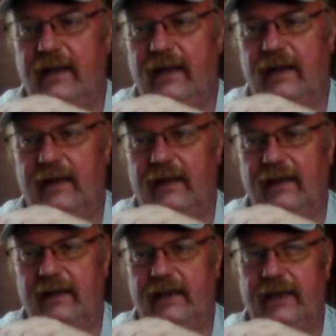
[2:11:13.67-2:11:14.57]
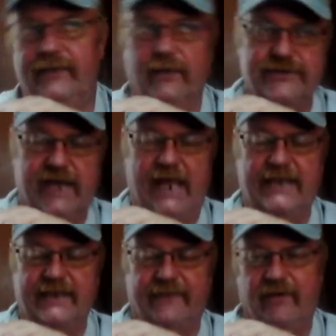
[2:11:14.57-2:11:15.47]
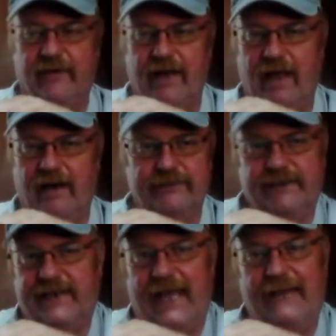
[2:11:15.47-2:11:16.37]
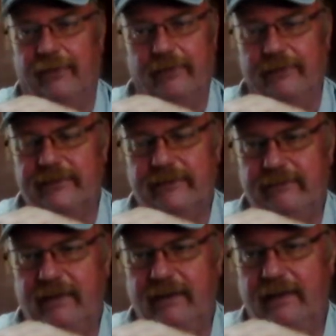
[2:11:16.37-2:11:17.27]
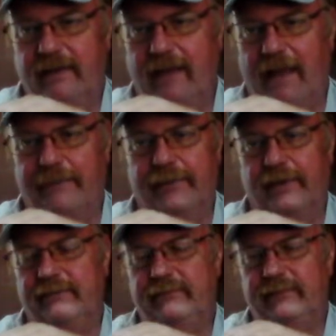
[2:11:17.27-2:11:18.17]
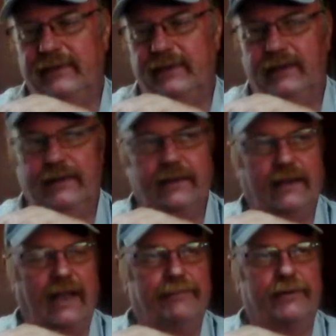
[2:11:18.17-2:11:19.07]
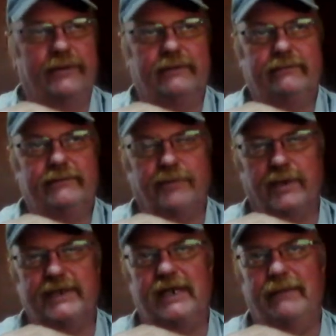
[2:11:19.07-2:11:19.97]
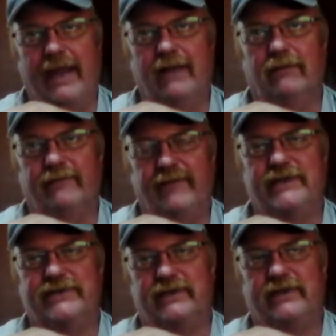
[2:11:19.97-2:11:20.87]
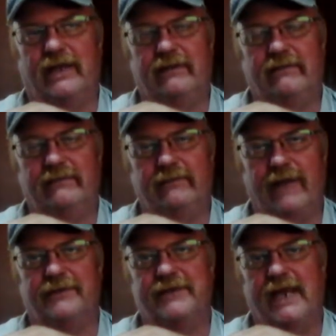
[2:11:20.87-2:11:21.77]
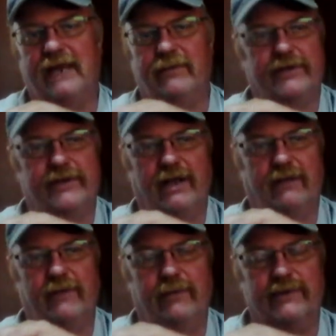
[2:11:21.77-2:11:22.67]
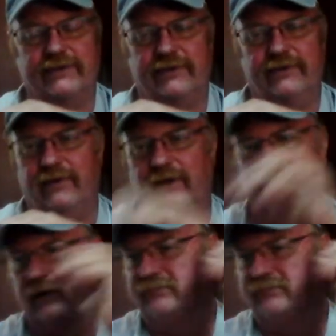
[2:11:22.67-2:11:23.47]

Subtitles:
Uh, in those tanks, I figured out it was a tadpole. I put I put 20 male fish in that round tank where the duckweed wasn't doing good.